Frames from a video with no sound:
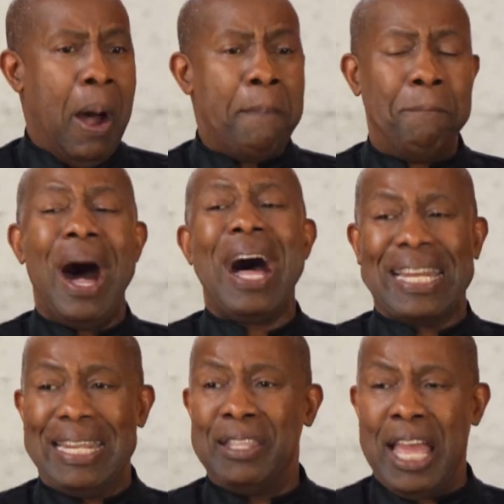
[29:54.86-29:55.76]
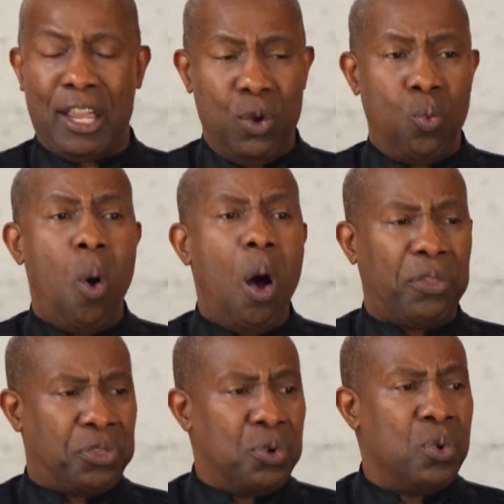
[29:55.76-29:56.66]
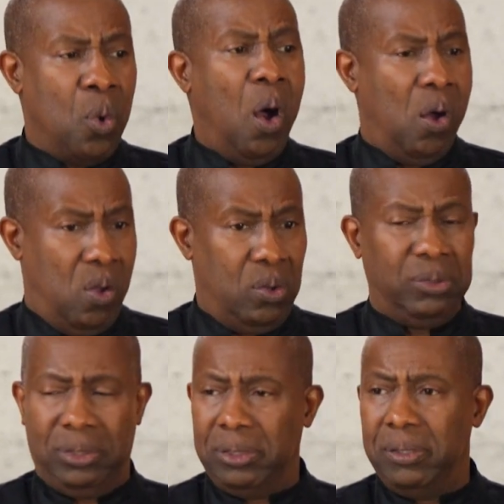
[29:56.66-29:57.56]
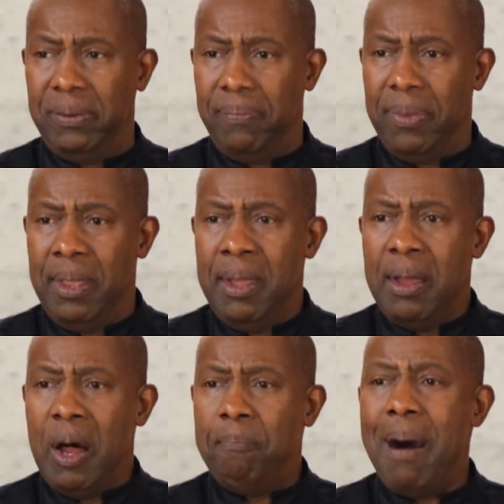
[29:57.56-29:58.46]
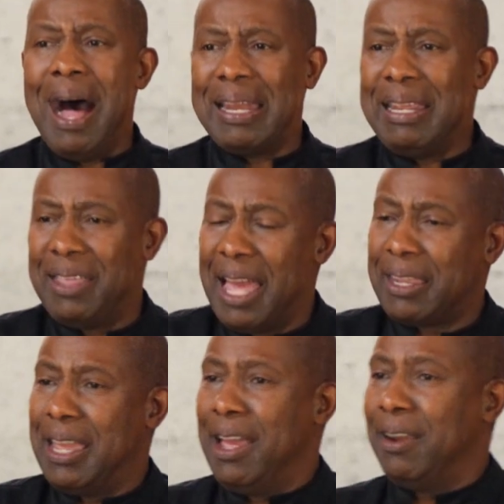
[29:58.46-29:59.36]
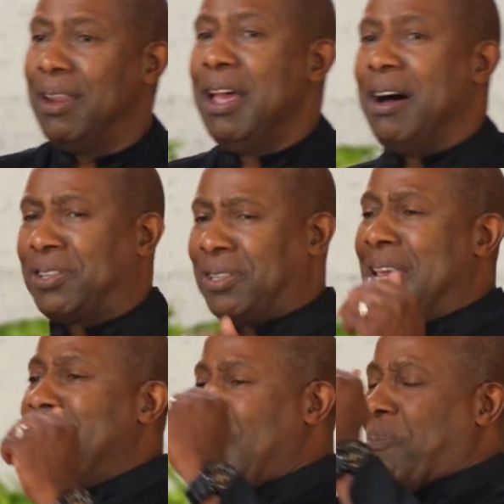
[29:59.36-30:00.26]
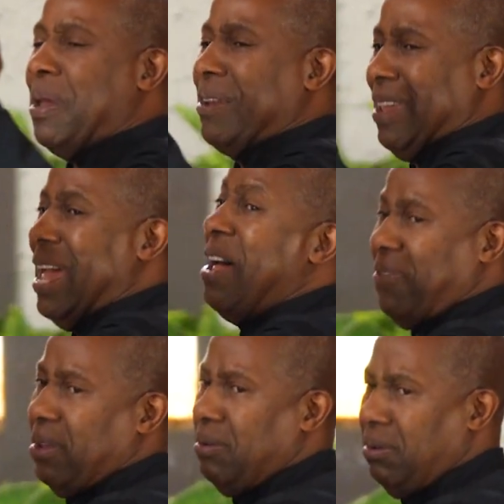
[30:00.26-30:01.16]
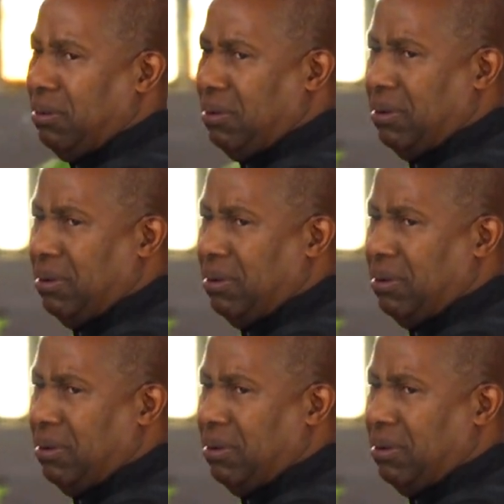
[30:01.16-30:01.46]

A body that can walk through walls, a body that can ascend up into heaven,